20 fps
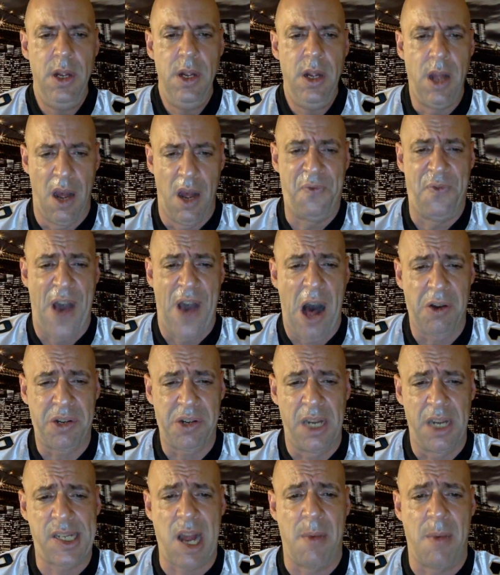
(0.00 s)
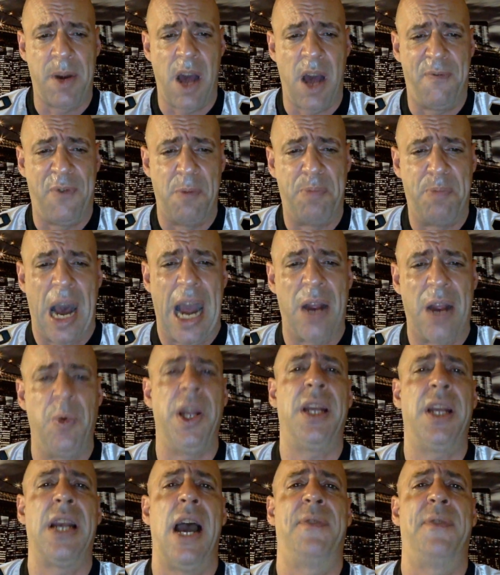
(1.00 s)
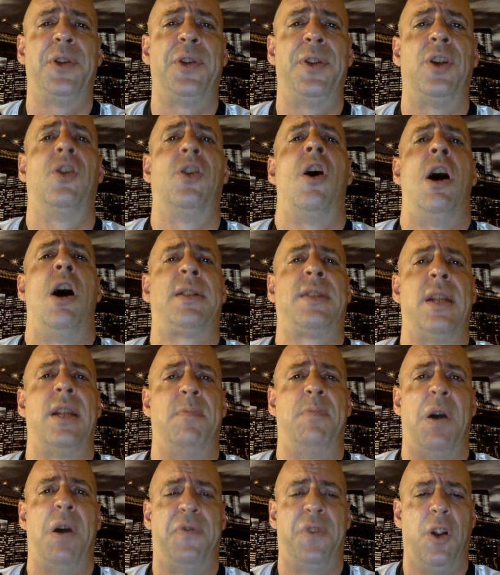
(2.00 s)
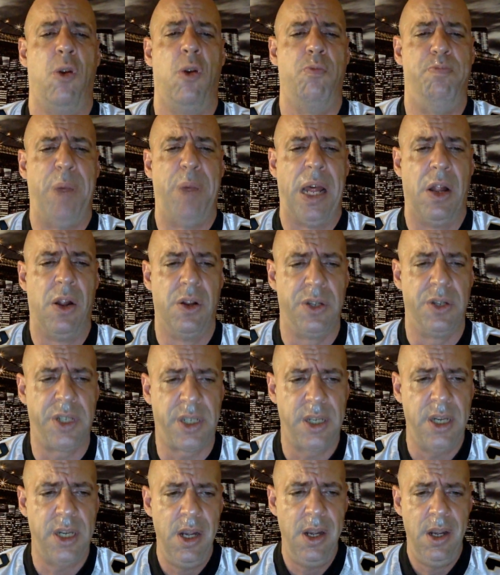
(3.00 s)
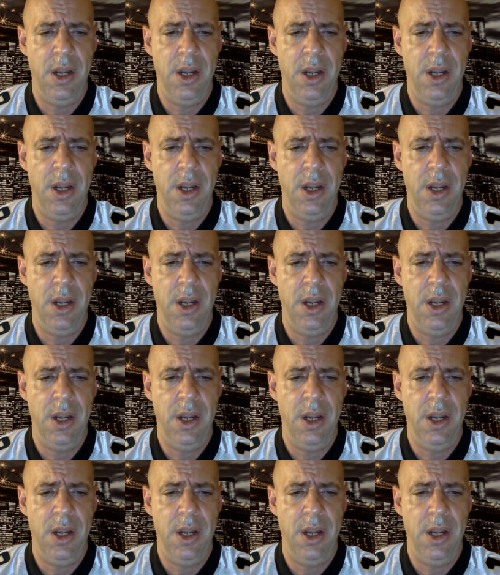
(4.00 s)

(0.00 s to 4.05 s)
Falcons coming off a bye week after their loss to the Buffalo Bills.